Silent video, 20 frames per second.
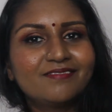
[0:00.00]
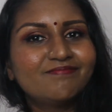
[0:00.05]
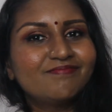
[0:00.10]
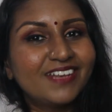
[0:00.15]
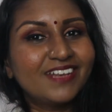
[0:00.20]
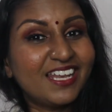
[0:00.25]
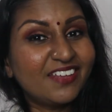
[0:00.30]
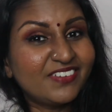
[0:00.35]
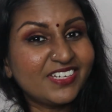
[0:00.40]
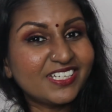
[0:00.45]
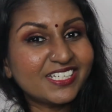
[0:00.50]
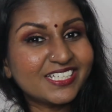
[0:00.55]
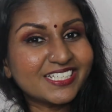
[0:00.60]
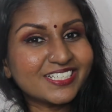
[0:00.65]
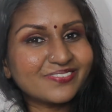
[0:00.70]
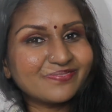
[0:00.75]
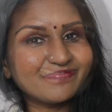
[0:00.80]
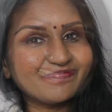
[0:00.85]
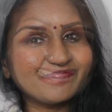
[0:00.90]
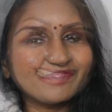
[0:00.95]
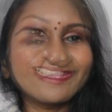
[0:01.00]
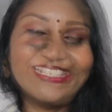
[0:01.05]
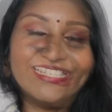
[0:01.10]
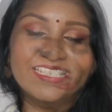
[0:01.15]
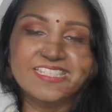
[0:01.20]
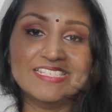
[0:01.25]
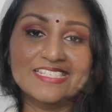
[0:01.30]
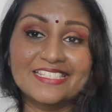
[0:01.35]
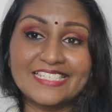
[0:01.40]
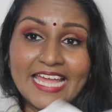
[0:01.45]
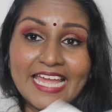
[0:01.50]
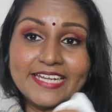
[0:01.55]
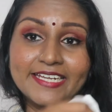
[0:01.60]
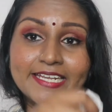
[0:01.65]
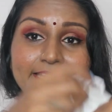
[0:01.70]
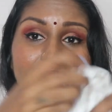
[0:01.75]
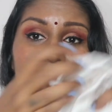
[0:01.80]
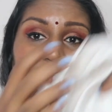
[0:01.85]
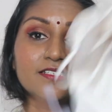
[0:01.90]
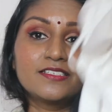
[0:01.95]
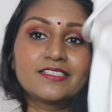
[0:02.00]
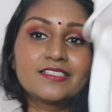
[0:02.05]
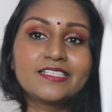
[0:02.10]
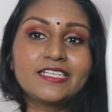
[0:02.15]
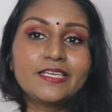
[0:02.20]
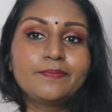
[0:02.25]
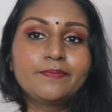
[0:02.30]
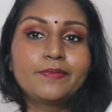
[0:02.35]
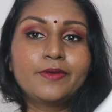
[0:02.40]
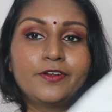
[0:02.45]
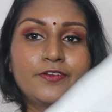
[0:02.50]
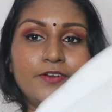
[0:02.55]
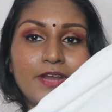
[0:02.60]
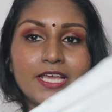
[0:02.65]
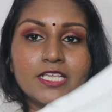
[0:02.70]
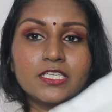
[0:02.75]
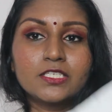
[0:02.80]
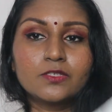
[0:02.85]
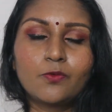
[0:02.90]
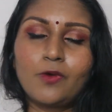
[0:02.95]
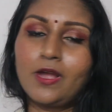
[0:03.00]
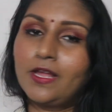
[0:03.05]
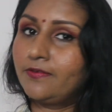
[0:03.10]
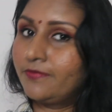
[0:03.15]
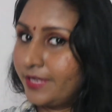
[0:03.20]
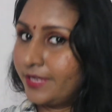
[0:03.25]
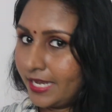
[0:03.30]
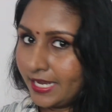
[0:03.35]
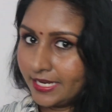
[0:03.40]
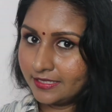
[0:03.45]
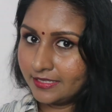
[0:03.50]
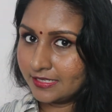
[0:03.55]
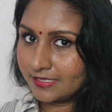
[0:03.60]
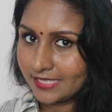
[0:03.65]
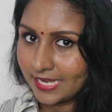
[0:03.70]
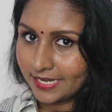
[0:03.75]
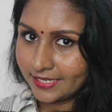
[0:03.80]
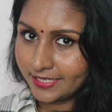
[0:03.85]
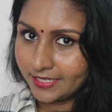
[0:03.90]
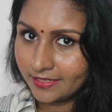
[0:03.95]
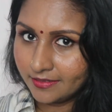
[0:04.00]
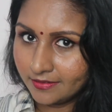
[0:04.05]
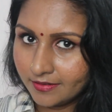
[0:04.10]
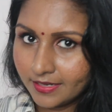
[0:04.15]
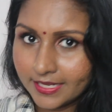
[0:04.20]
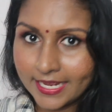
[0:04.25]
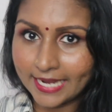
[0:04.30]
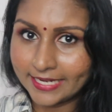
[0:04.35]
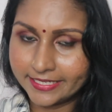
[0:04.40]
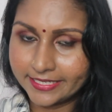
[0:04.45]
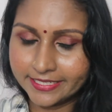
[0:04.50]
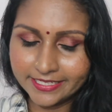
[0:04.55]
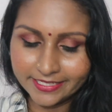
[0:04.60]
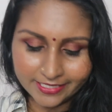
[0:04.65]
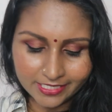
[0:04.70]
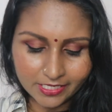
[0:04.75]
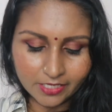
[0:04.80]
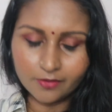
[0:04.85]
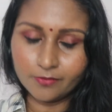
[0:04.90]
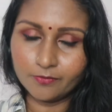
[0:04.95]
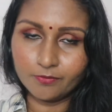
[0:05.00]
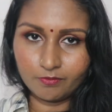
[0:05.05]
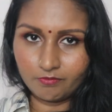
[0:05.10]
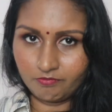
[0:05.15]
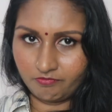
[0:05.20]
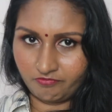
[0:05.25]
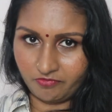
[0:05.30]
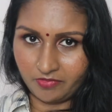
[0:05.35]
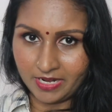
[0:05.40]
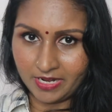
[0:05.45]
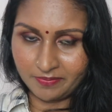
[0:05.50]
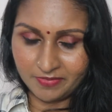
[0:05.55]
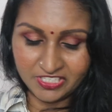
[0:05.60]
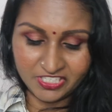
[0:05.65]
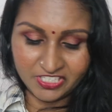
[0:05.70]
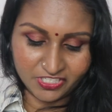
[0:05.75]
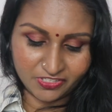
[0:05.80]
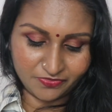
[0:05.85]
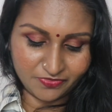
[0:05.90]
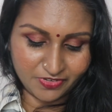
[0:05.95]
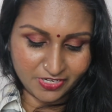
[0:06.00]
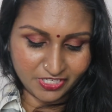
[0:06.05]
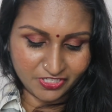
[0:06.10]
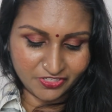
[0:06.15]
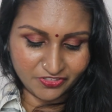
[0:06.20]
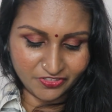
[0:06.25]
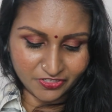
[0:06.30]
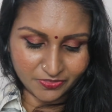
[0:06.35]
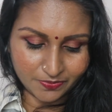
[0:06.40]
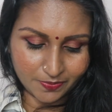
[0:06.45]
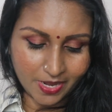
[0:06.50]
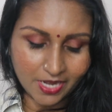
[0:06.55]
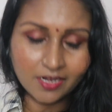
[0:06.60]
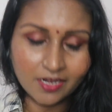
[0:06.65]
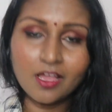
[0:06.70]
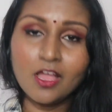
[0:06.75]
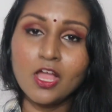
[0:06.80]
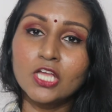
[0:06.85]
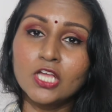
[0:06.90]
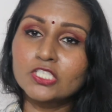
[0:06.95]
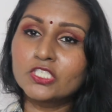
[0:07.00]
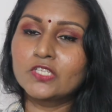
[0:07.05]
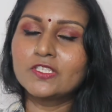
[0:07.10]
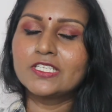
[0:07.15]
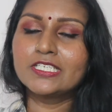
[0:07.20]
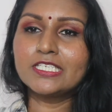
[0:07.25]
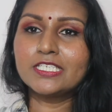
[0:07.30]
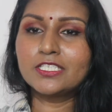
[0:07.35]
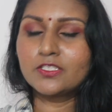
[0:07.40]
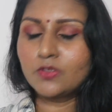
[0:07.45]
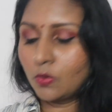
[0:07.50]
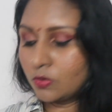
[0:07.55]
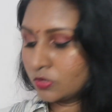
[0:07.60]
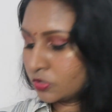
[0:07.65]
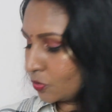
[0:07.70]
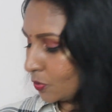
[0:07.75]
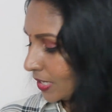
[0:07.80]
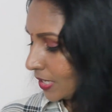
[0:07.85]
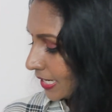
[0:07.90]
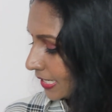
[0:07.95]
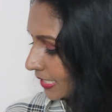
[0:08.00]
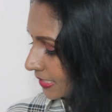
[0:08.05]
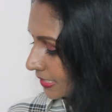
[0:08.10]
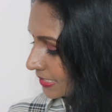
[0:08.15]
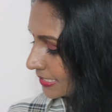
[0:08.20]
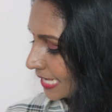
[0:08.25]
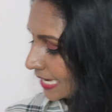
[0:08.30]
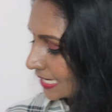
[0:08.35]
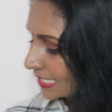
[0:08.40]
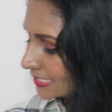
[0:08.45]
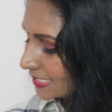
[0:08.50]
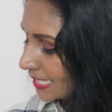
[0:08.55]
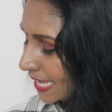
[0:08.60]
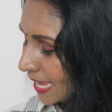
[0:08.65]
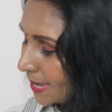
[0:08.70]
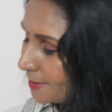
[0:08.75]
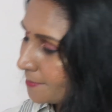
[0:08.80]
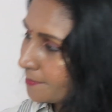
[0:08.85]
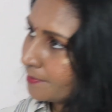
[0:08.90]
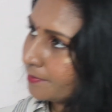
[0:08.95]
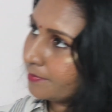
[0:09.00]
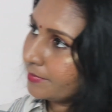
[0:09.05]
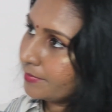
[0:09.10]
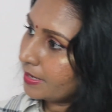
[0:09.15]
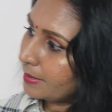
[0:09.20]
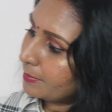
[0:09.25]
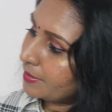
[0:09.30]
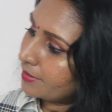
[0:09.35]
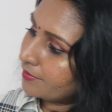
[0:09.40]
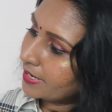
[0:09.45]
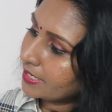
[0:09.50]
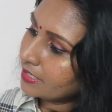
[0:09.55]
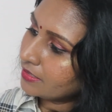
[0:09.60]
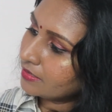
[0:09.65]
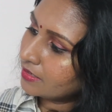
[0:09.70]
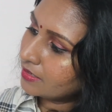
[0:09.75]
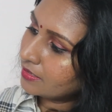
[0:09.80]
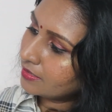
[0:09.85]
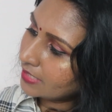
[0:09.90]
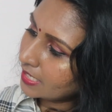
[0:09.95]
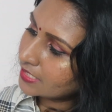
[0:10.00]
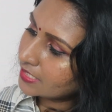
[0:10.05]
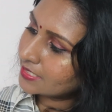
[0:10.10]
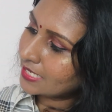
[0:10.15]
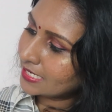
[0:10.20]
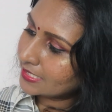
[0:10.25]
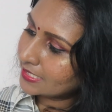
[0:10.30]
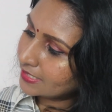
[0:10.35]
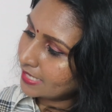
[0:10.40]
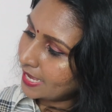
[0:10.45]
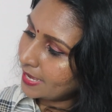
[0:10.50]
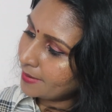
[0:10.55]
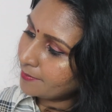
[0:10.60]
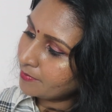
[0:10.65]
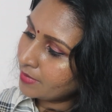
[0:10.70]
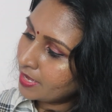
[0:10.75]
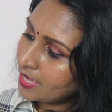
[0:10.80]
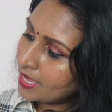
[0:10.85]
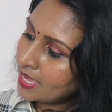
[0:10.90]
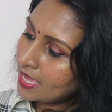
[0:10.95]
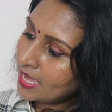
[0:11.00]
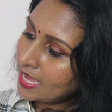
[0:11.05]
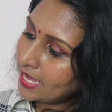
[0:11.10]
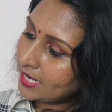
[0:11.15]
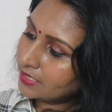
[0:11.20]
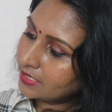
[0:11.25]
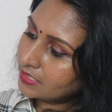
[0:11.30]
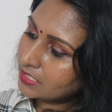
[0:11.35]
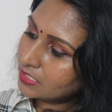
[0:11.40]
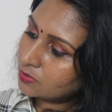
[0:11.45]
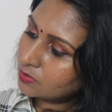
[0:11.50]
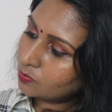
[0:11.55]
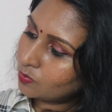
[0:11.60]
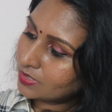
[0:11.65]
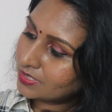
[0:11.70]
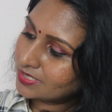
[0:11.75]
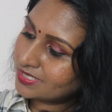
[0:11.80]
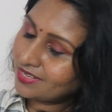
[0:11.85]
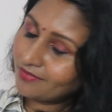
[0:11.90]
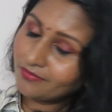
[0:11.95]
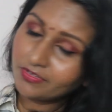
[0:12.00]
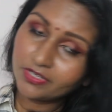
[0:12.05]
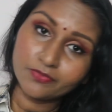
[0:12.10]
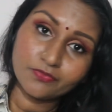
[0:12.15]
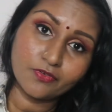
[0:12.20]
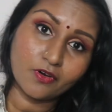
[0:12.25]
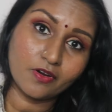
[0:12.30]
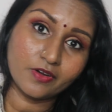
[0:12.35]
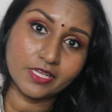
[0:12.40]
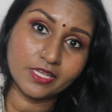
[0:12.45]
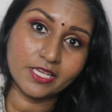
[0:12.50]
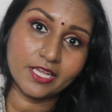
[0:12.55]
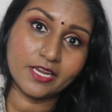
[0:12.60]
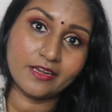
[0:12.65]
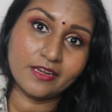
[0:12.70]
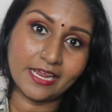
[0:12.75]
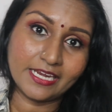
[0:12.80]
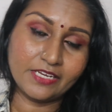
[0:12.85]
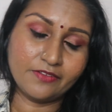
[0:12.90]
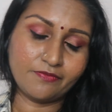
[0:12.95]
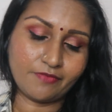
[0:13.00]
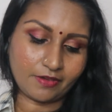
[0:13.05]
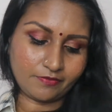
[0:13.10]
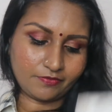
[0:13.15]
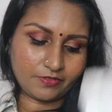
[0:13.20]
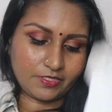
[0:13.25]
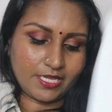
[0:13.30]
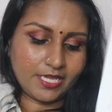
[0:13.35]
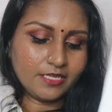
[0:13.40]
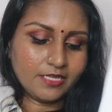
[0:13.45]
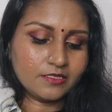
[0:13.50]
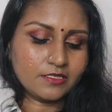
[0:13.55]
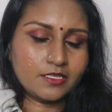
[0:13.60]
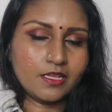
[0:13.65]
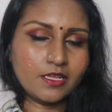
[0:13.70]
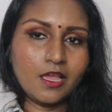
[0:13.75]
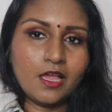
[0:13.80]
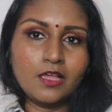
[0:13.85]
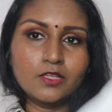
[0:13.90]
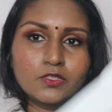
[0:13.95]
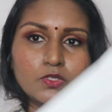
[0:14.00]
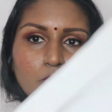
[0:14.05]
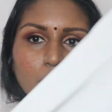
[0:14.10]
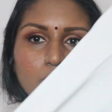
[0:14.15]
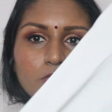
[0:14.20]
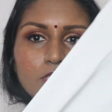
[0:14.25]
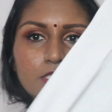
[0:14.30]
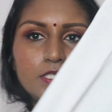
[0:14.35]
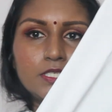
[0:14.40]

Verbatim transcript: love it this satin slip dress while we are in the satin category let me just finish this part so this is also in size M am I right yeah size M and this was 74 ringgit 95 cents so this